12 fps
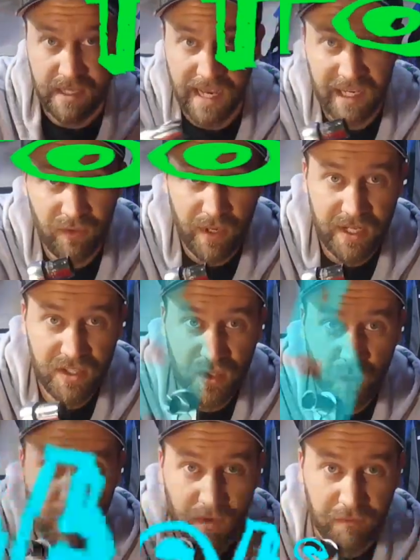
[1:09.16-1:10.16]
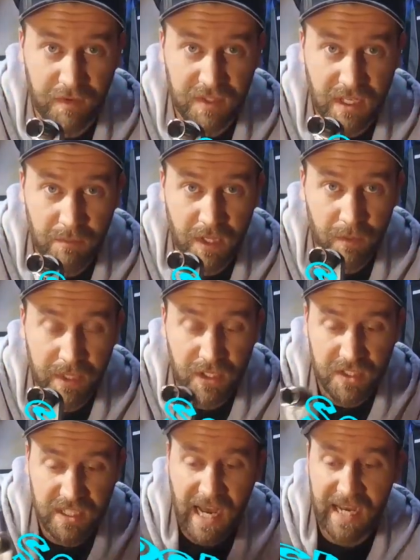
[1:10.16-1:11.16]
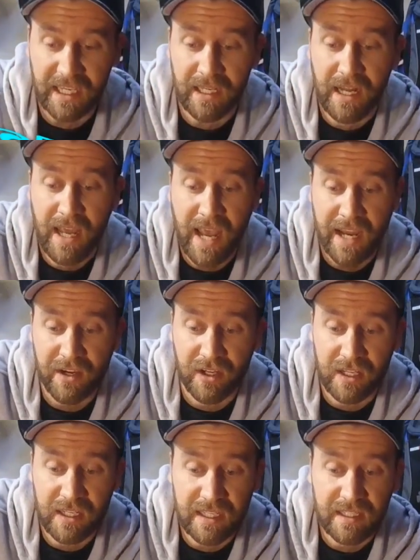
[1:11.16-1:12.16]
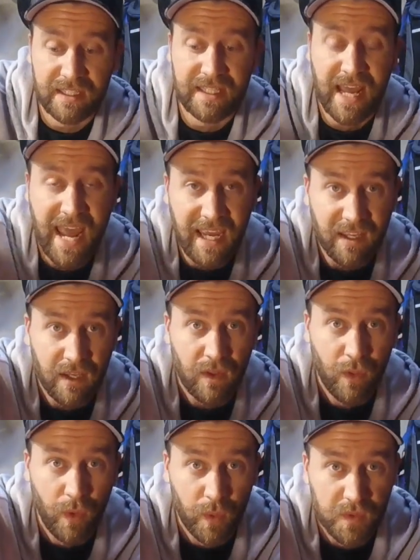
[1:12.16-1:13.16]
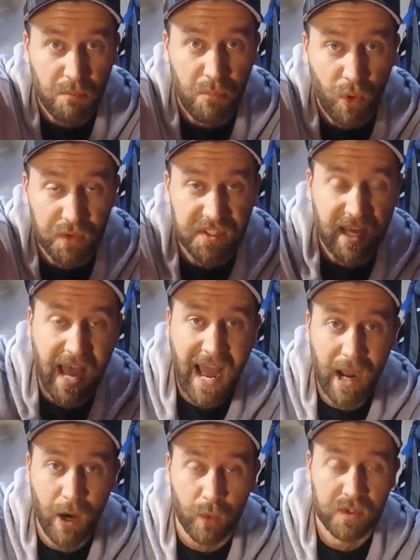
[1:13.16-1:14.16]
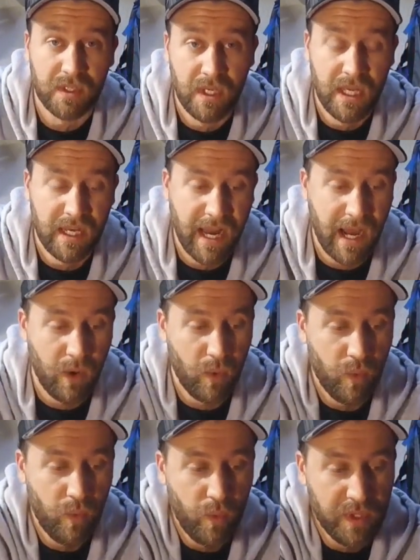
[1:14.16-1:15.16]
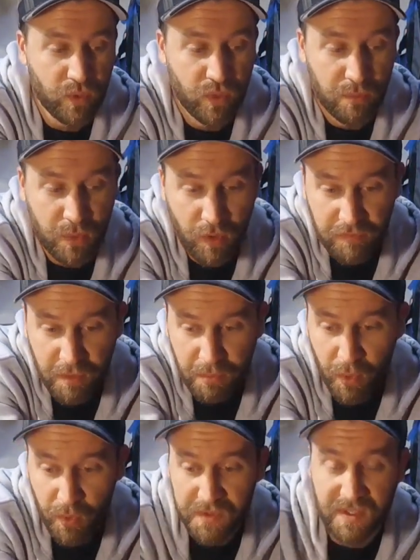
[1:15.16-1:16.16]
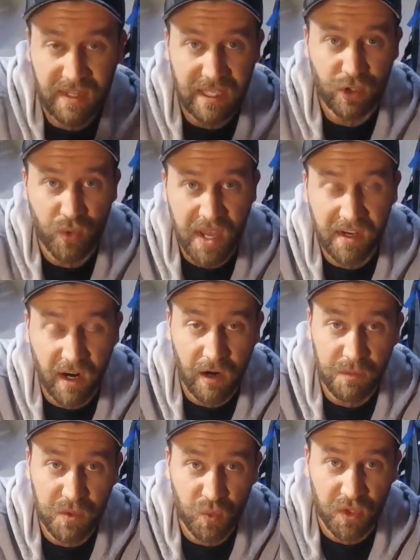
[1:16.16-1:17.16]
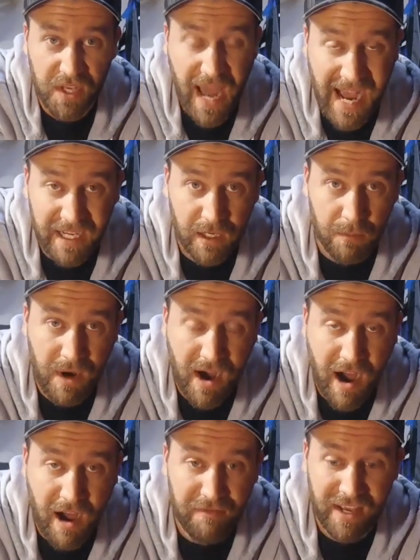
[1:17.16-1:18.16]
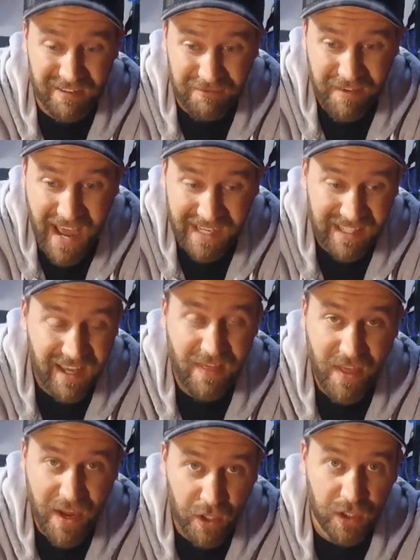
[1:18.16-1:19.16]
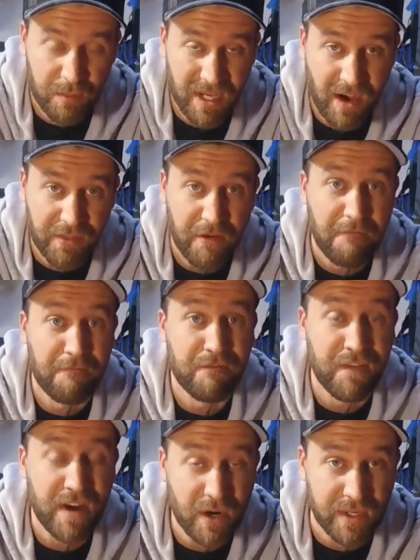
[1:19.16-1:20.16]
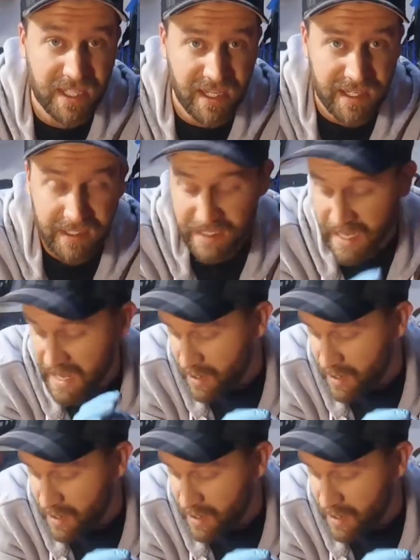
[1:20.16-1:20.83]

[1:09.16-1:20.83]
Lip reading: socket wrench with a 15mm socket, and you're going to need to take those bolts out. Now, when you remove the bolts, the crank arms will not come off, and in fact, they are going to be on there very tight.